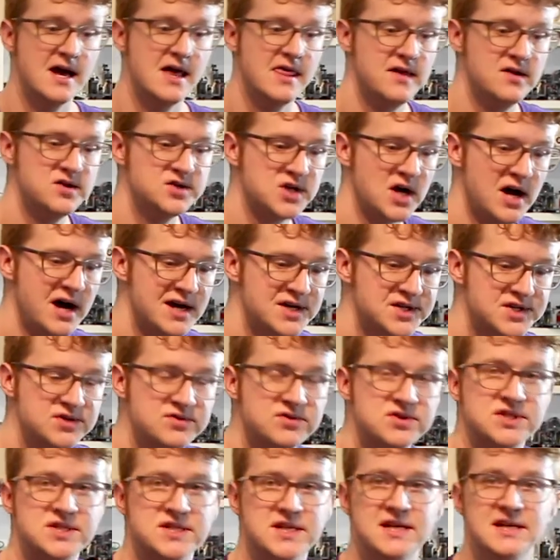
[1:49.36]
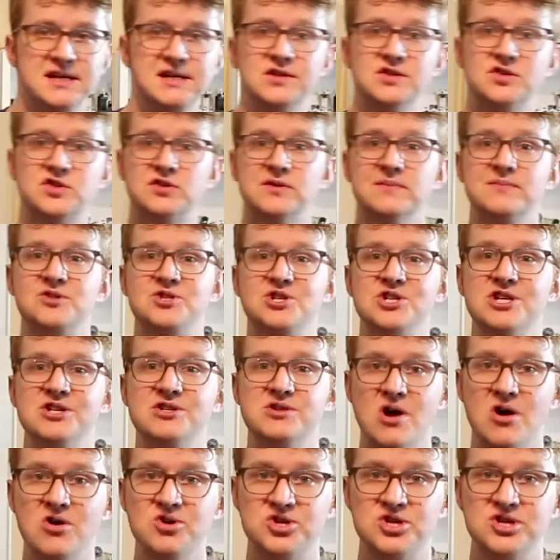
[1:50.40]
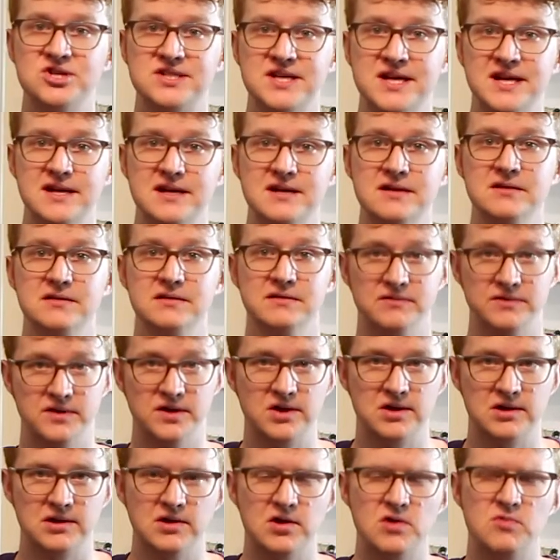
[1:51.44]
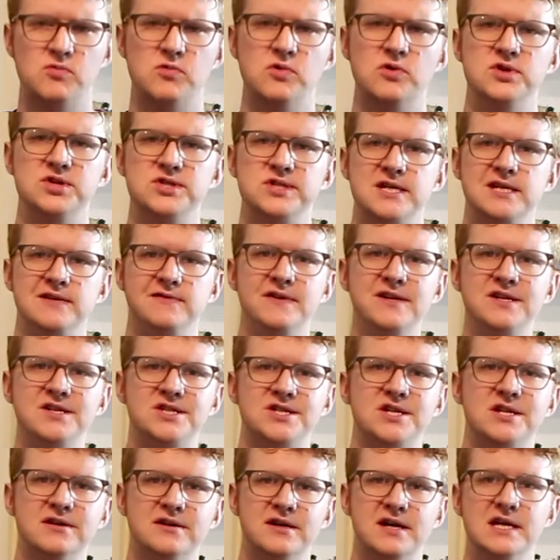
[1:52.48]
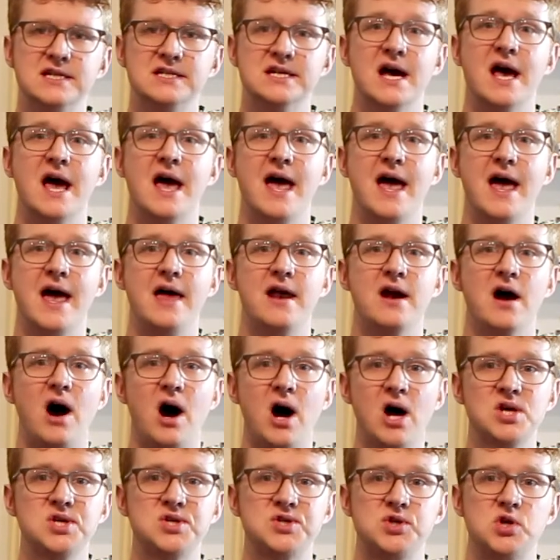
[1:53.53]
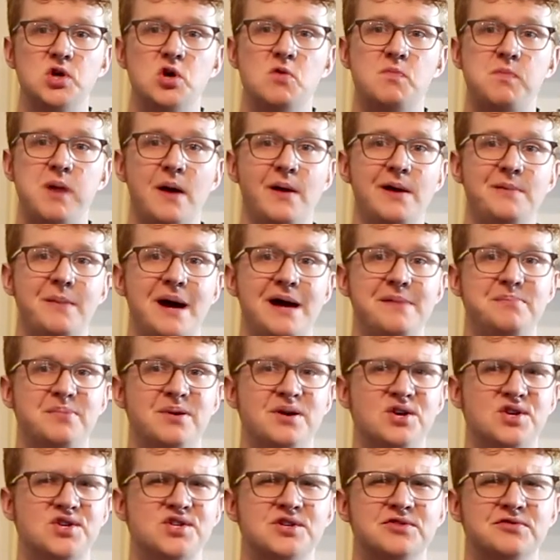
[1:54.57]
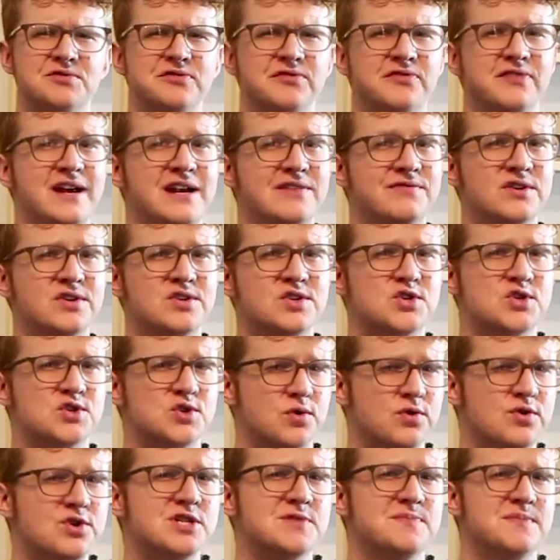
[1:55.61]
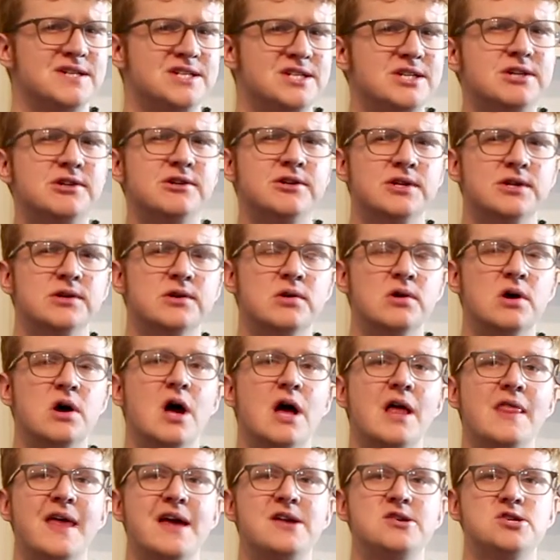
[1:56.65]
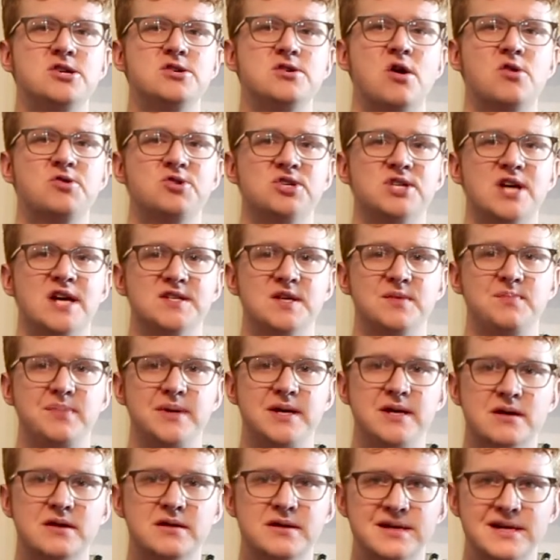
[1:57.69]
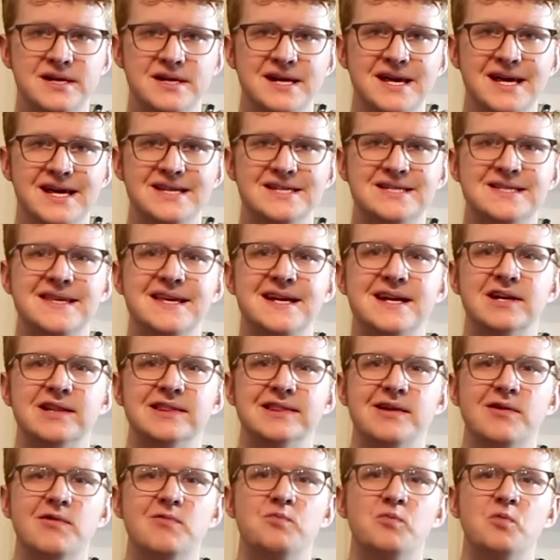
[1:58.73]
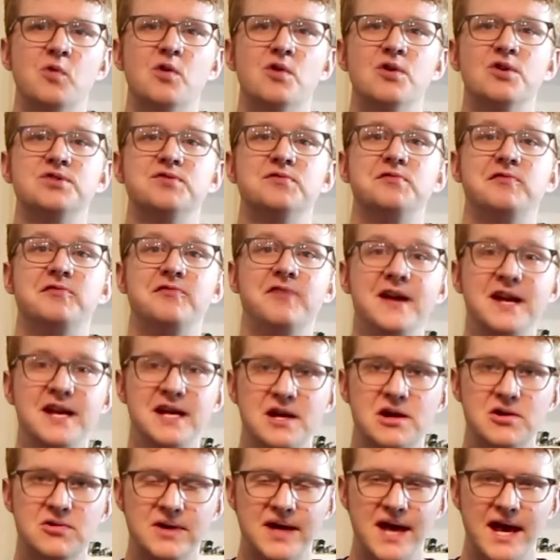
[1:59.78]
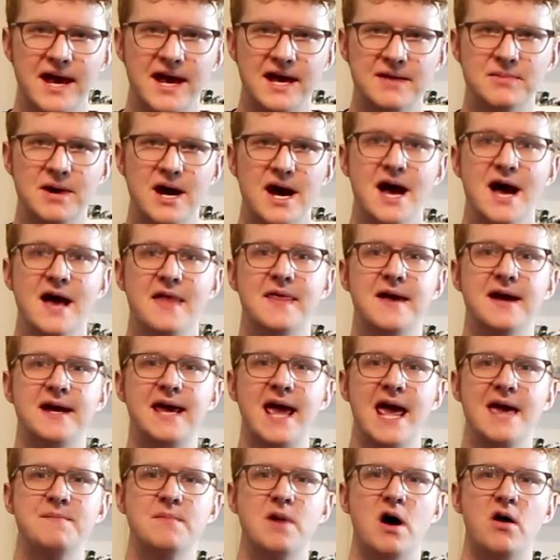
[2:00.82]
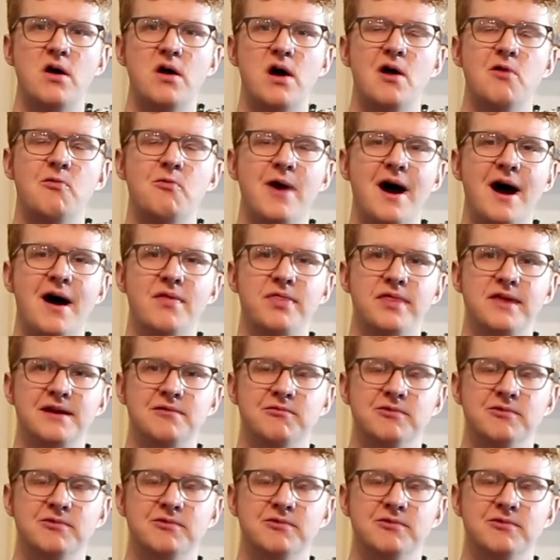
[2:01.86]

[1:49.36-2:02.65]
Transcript: There's also scenes from Geonosis in the Clone Wars TV series, and also probably my personal favorite source material that Geonosis has appeared in is the Clone Wars video game that came out around the